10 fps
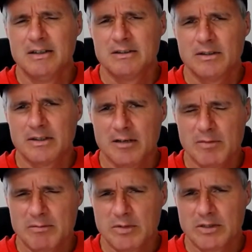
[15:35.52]
So it kept
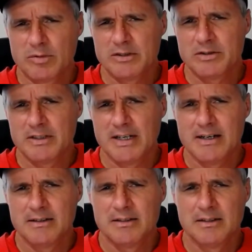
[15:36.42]
my blood pressure
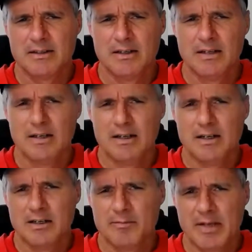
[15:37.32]
down.
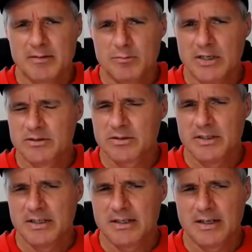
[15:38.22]
At Browns
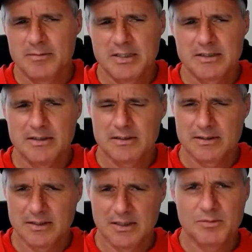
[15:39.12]
Creek, I basically
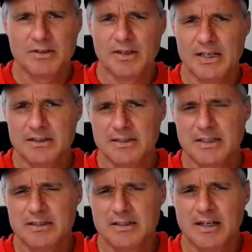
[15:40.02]
skipped the aid
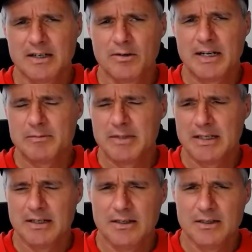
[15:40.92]
station. I grabbed
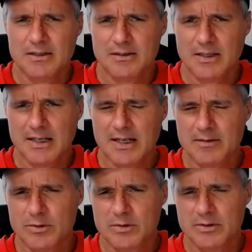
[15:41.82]
they
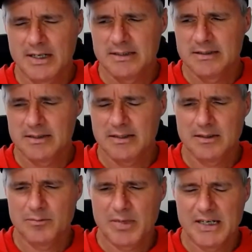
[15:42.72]
have real nice
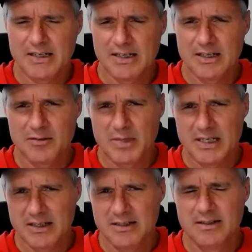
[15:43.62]
pancake and
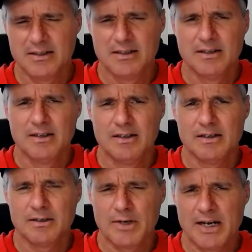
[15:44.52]
bacon
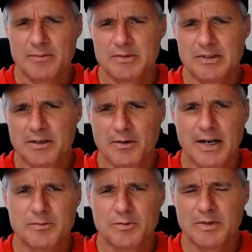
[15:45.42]
wraps. I
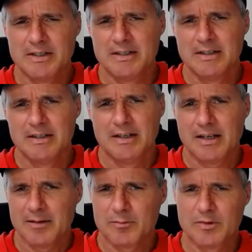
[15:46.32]
grabbed one and
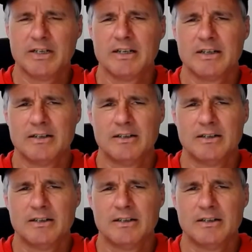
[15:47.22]
kept running.